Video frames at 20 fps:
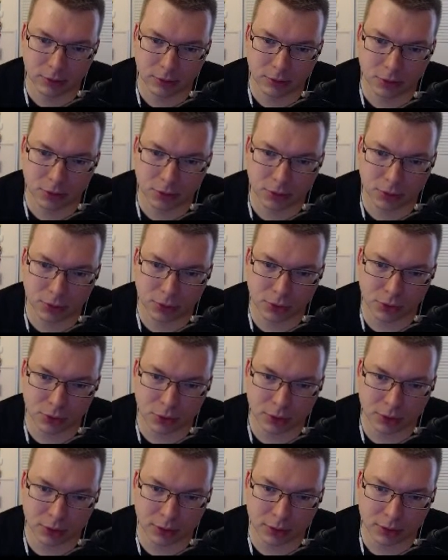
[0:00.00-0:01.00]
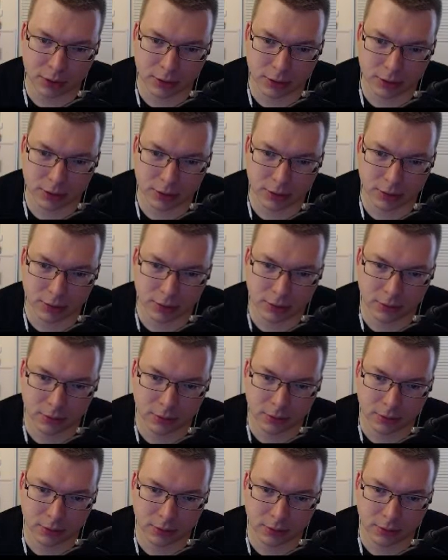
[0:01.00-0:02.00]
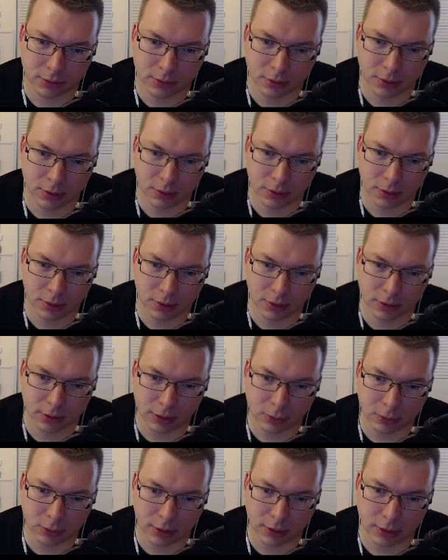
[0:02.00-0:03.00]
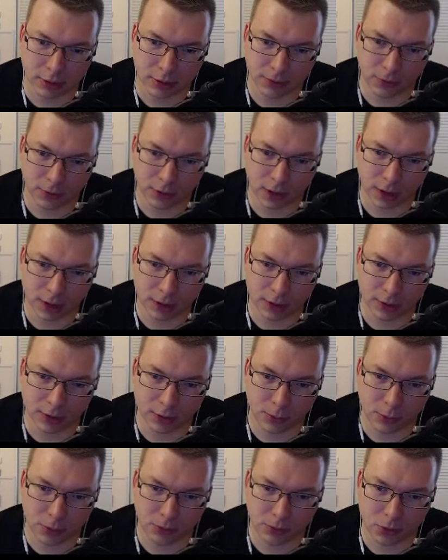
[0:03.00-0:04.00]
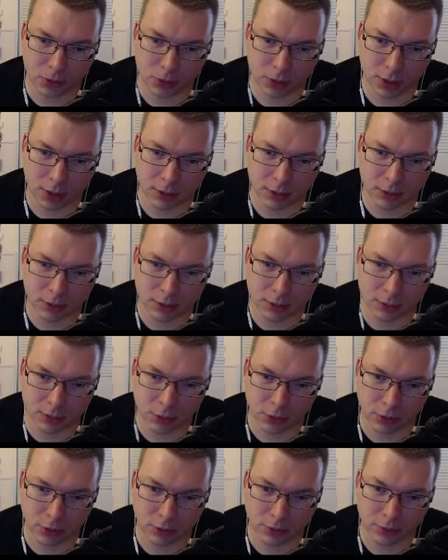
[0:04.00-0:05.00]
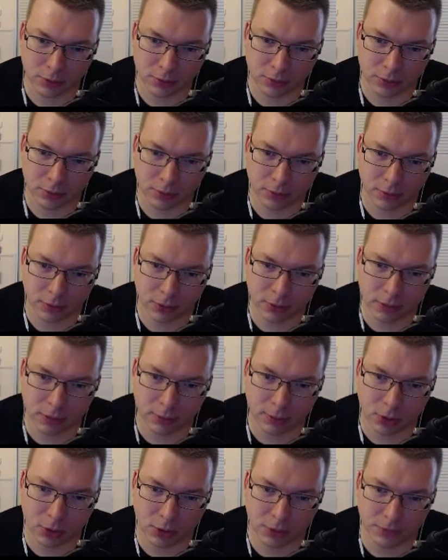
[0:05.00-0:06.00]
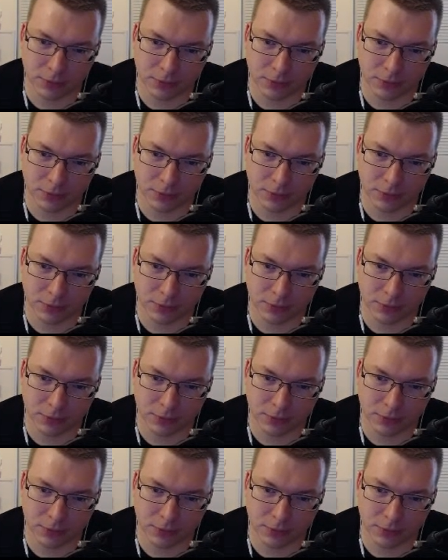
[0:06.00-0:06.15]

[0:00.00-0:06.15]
try to adjust a little bit, if we can. Can we rotate some more? You gonna let me do it?